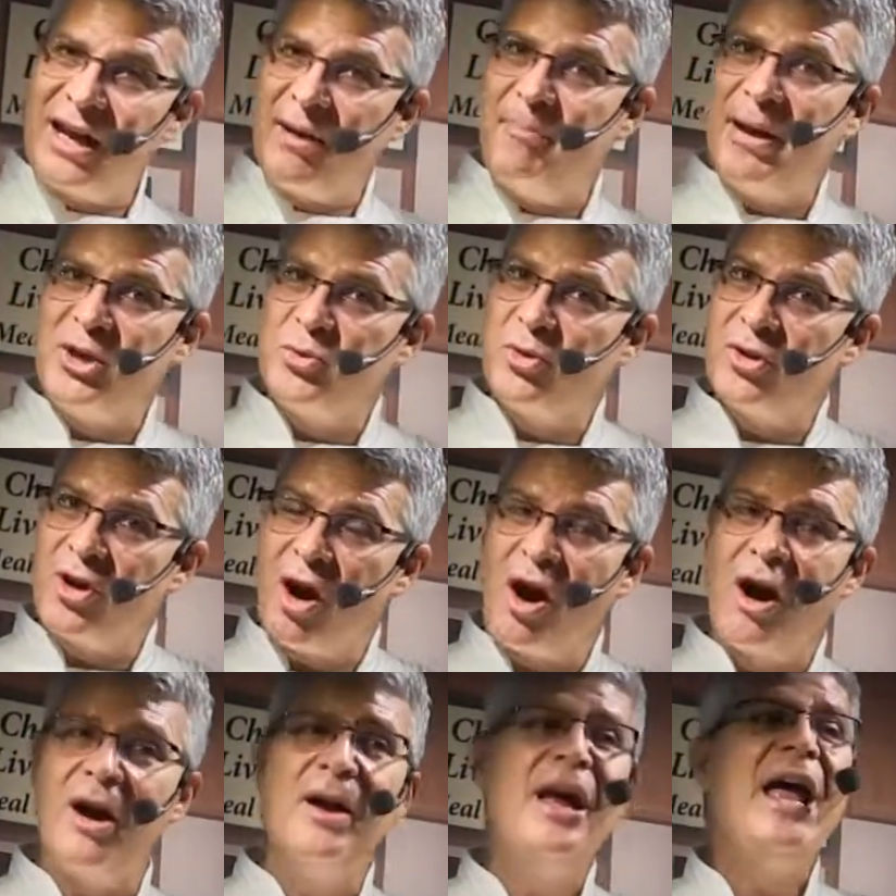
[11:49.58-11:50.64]
kept pace with the
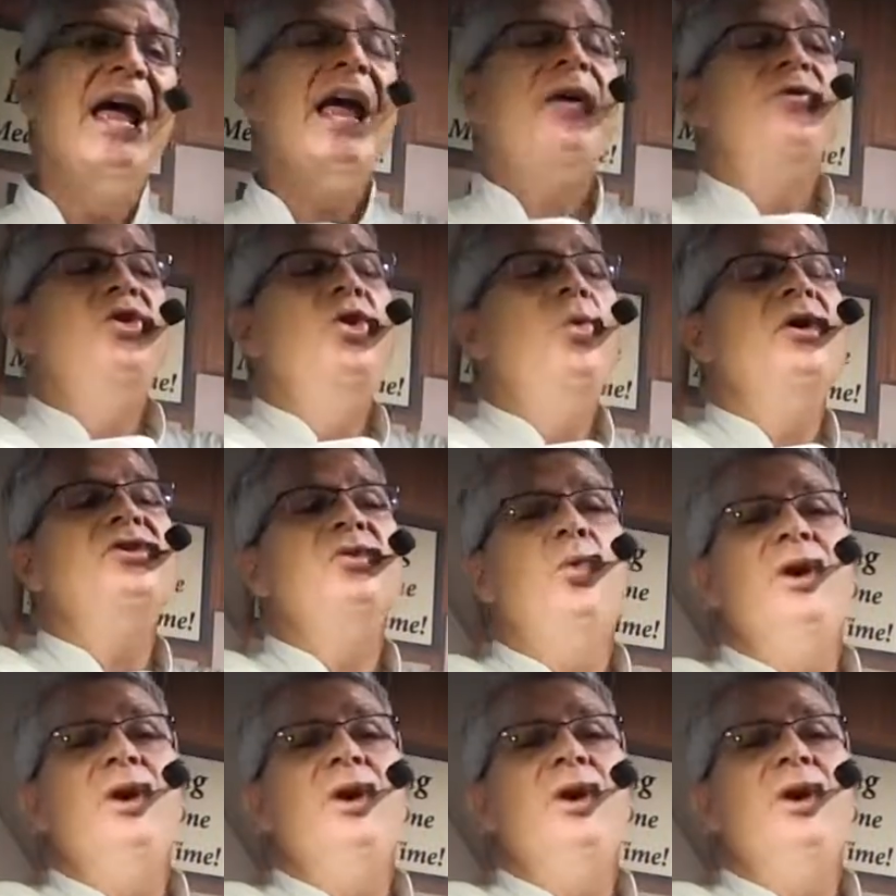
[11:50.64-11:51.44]
car. If you went to